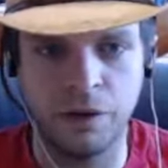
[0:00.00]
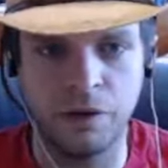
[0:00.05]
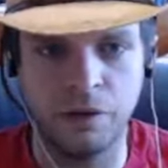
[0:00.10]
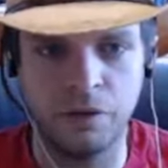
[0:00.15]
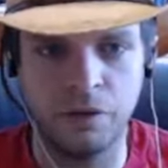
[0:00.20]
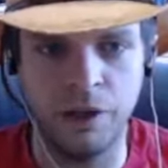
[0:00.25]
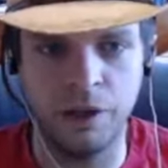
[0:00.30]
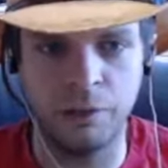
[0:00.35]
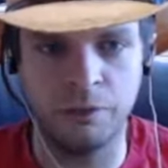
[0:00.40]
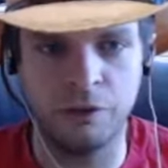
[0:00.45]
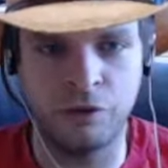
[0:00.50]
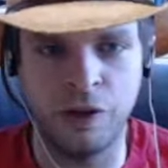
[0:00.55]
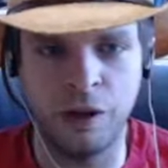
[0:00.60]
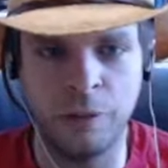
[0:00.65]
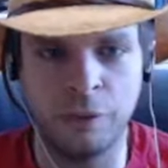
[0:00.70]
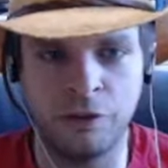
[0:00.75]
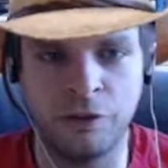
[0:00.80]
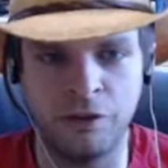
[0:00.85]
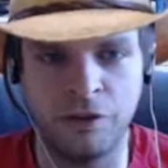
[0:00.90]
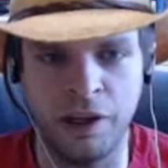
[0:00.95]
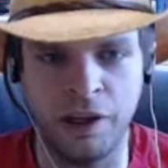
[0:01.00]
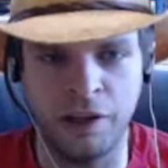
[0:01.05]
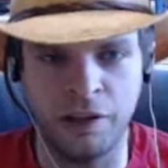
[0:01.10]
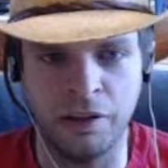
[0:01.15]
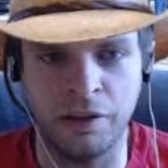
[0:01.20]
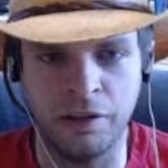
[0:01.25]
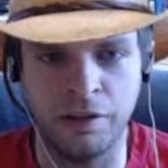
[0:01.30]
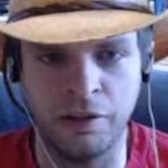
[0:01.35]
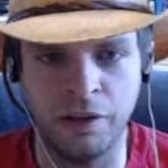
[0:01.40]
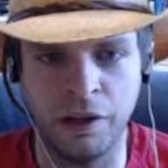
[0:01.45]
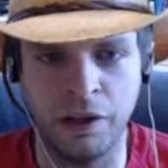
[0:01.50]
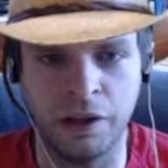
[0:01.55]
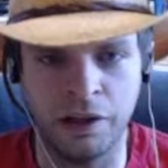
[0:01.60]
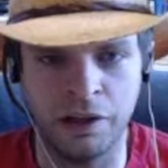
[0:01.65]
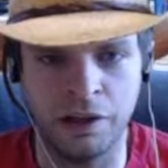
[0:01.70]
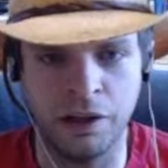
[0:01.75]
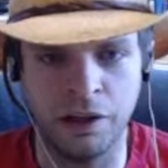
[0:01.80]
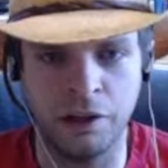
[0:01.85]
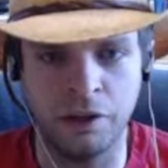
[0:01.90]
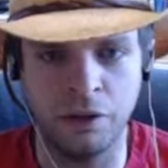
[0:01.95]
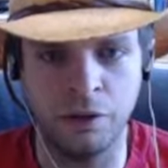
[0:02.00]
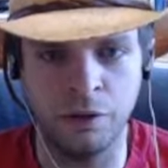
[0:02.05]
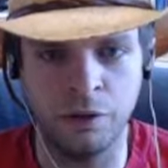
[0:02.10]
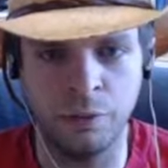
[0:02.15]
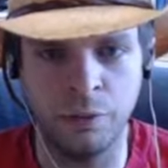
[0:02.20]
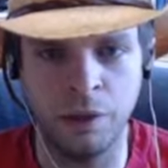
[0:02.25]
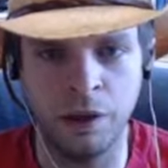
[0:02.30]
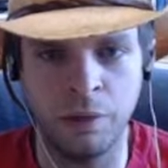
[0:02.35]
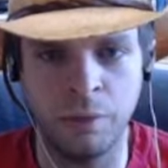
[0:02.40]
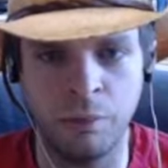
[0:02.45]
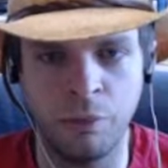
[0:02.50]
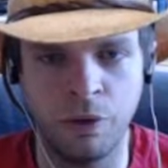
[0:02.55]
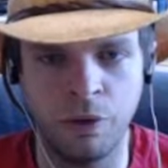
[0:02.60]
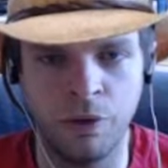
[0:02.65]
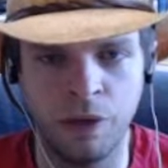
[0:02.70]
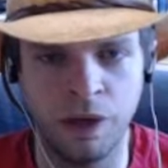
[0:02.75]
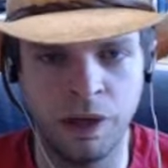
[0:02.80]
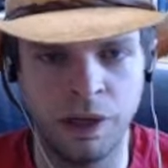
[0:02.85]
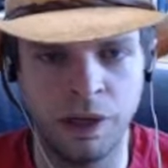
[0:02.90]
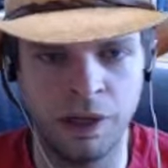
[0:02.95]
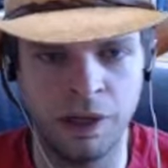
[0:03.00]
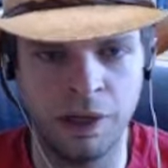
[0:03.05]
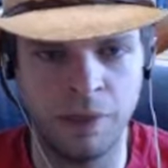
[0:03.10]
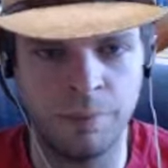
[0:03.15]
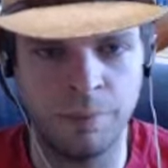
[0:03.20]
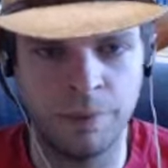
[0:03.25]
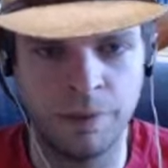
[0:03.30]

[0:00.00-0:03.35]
Damn, the Shaman's tank is kicking those way more than I am.